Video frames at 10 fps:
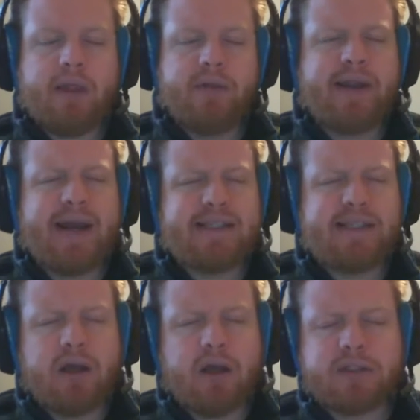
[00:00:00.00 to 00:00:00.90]
The nice
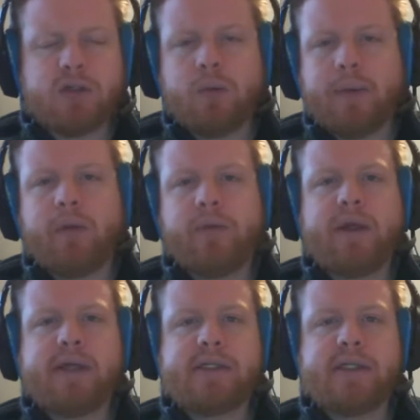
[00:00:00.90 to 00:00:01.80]
thing also about
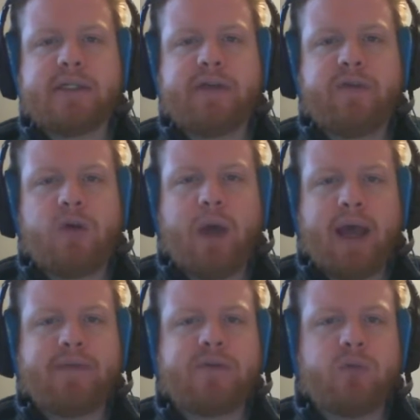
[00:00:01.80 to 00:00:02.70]
this is if you
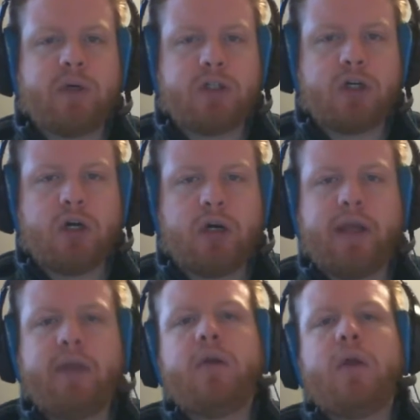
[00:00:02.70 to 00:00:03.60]
have to return it,